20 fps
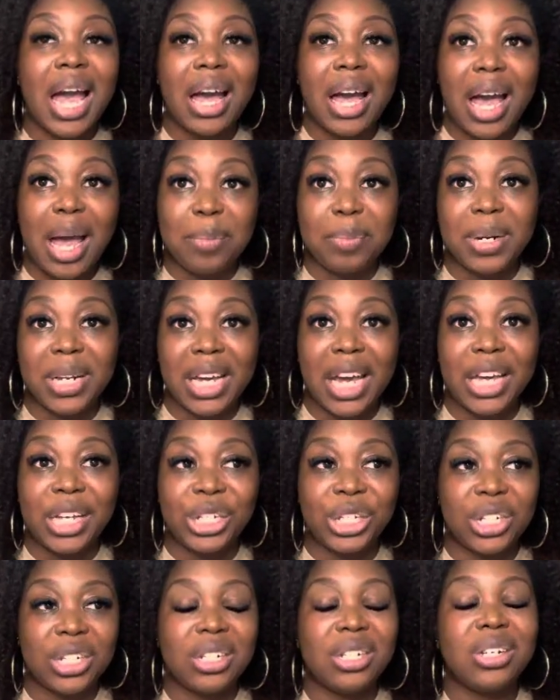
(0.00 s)

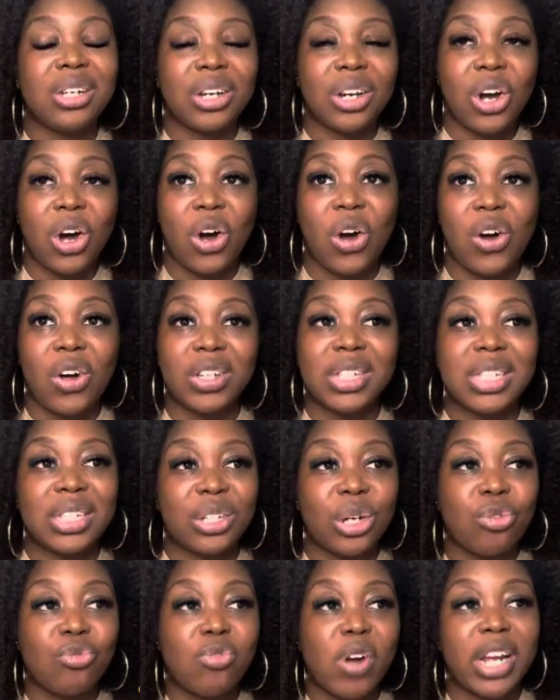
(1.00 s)
application cards
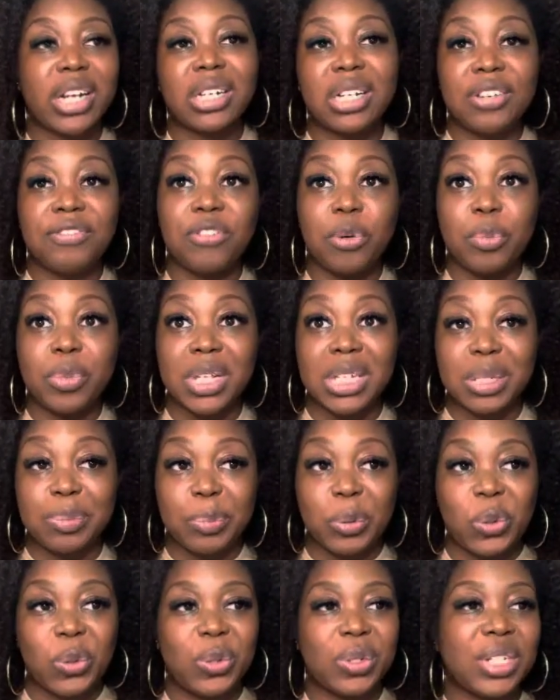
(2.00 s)
directly from this
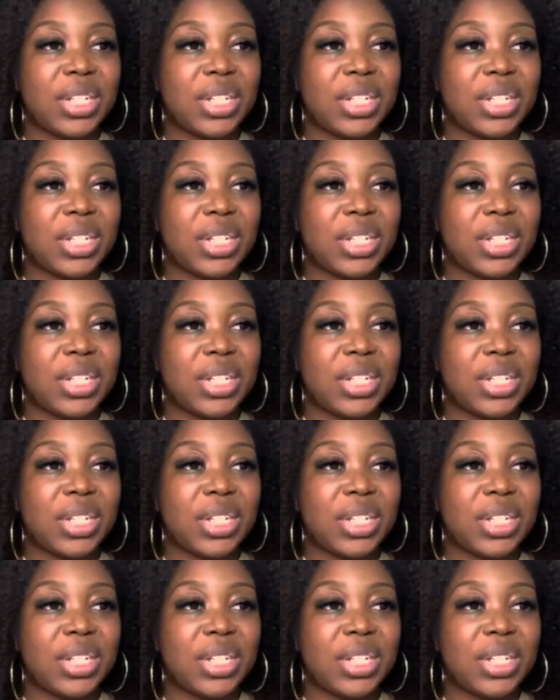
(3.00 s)
board.